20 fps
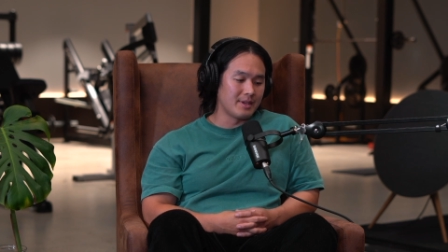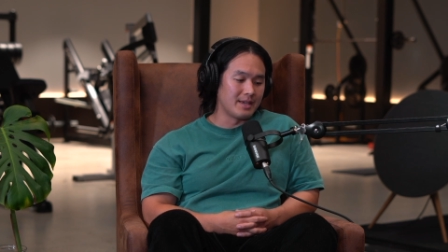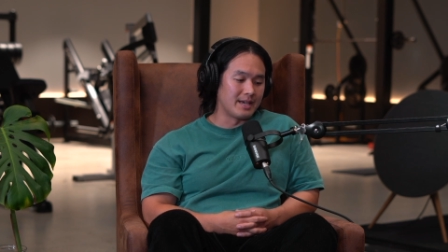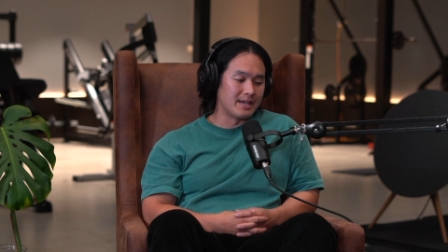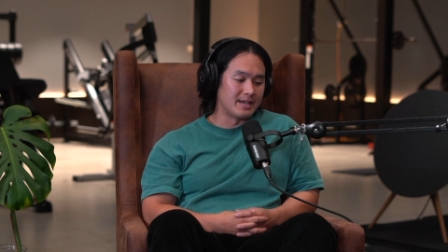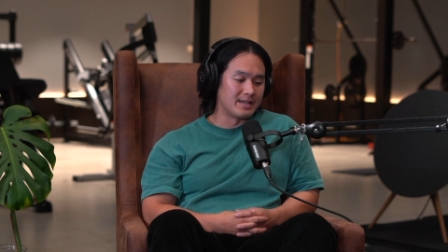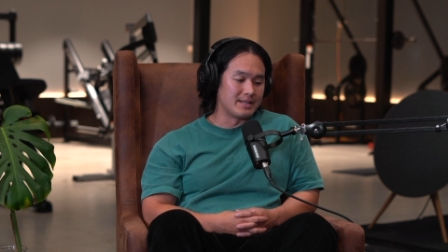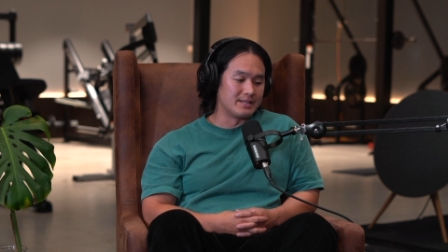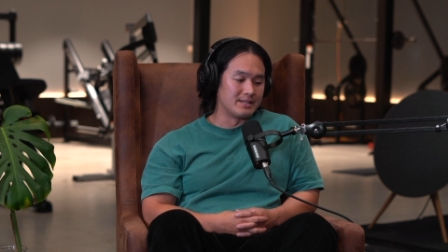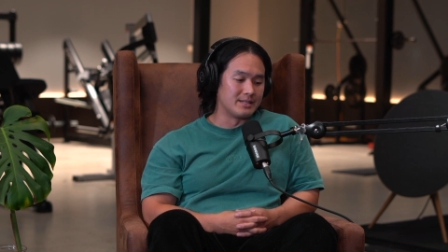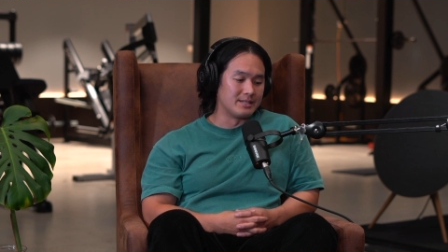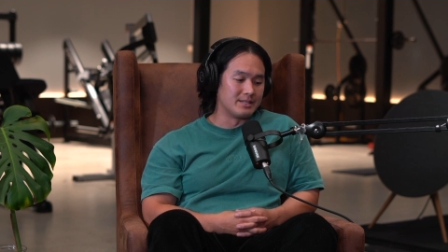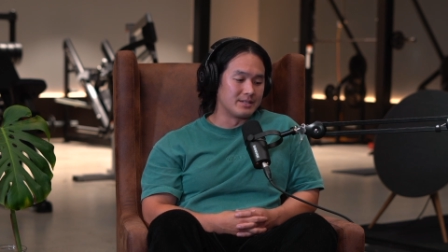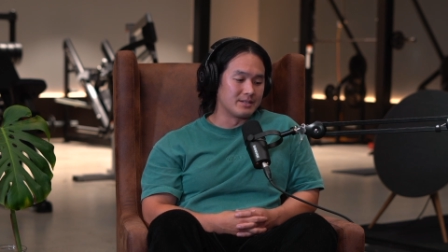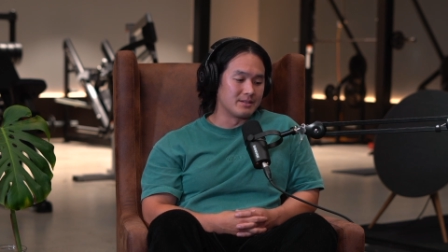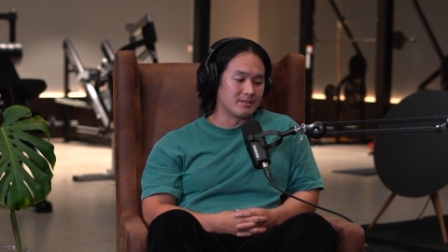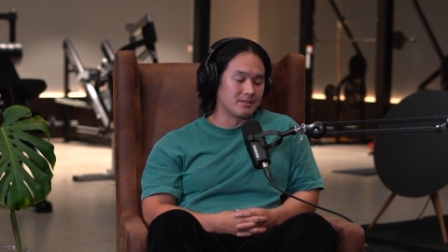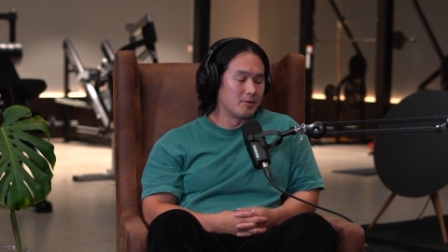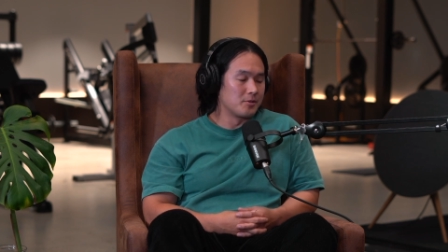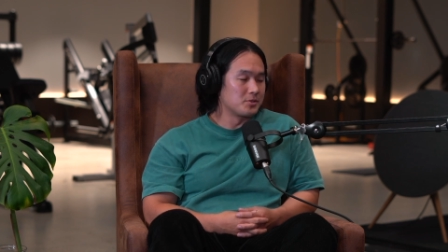
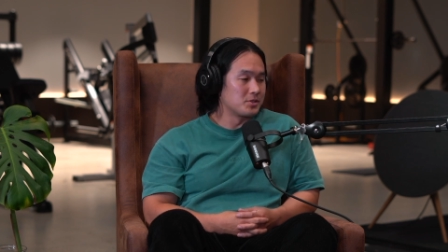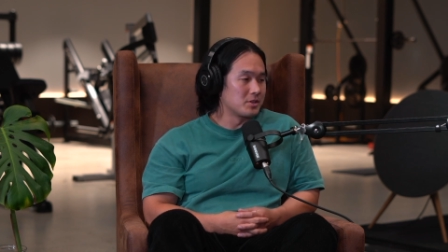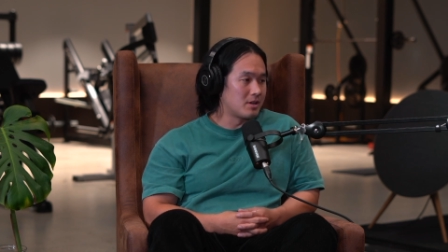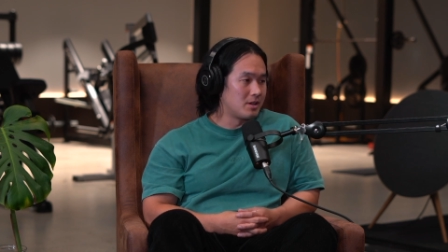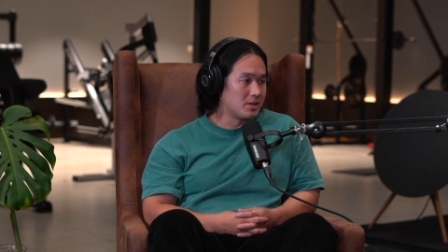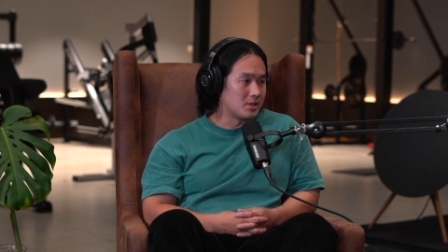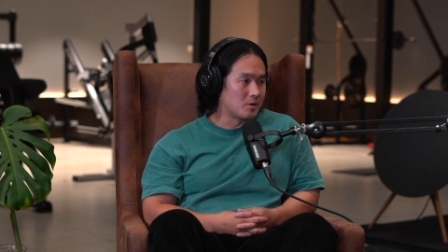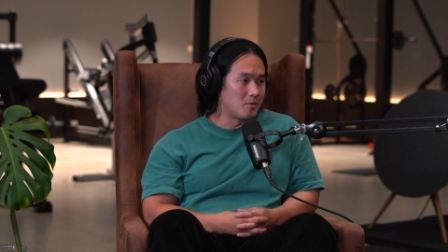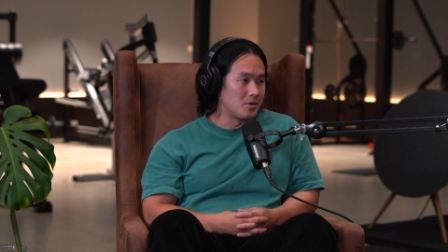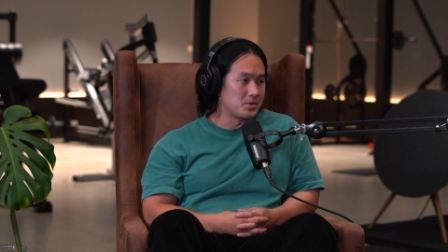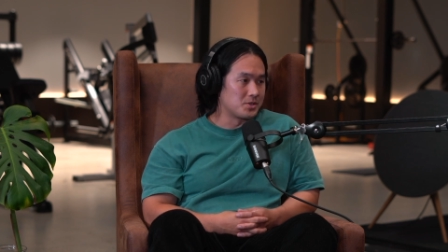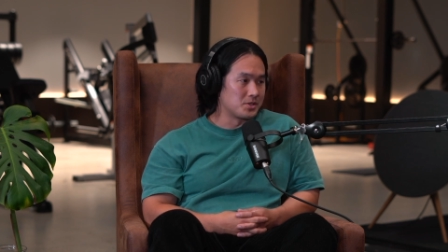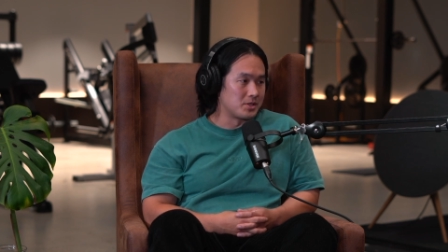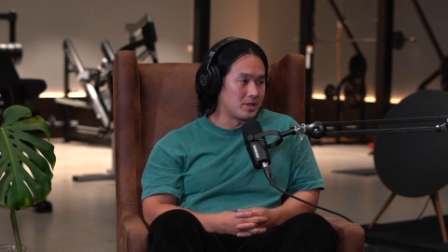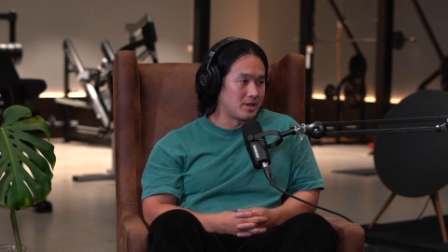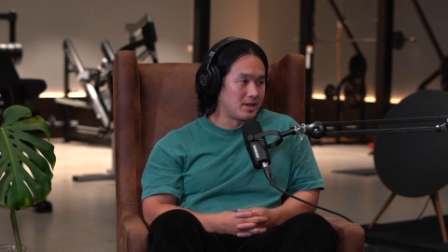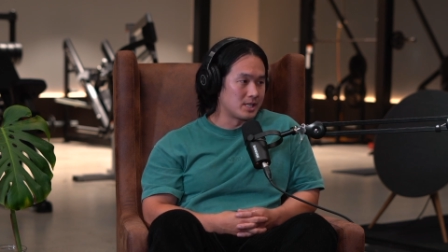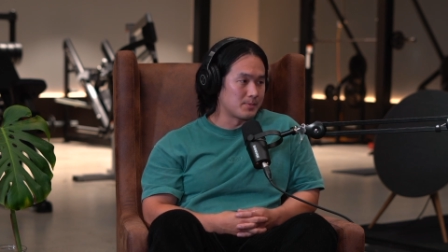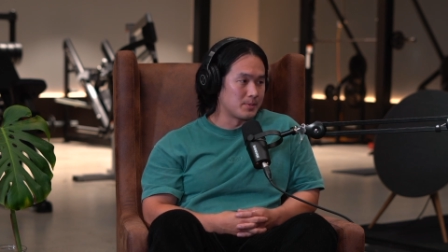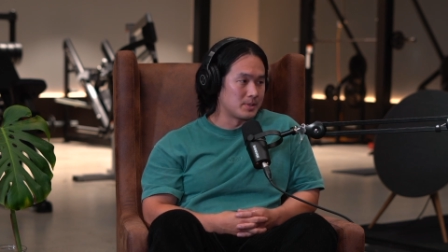And those are the kind of questions
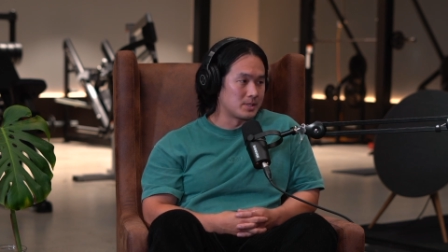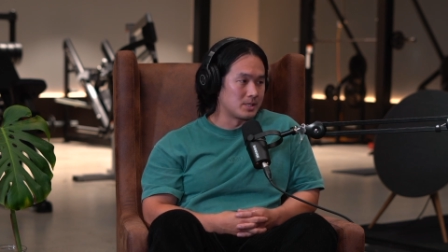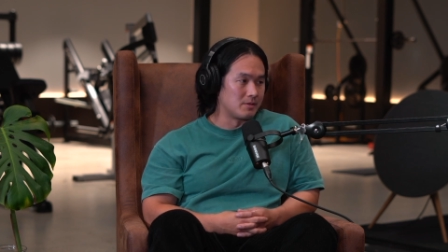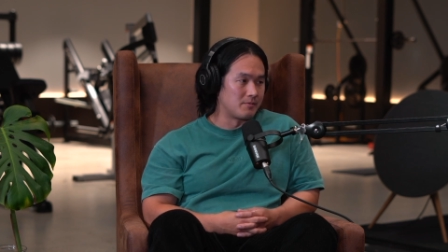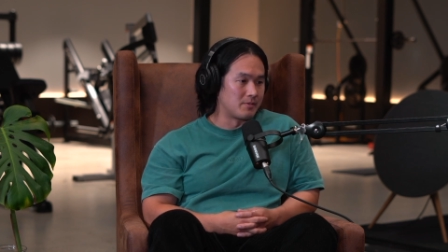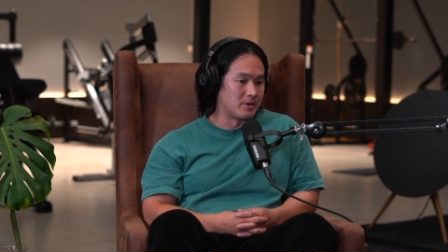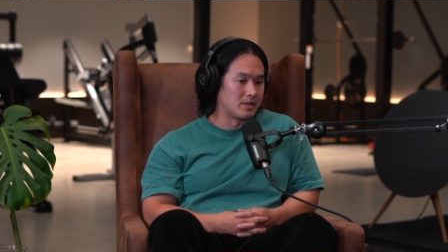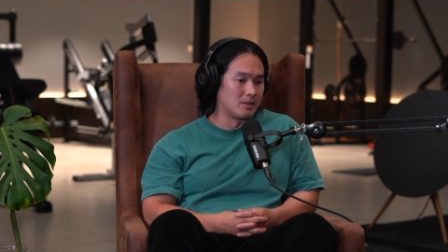I ask myself.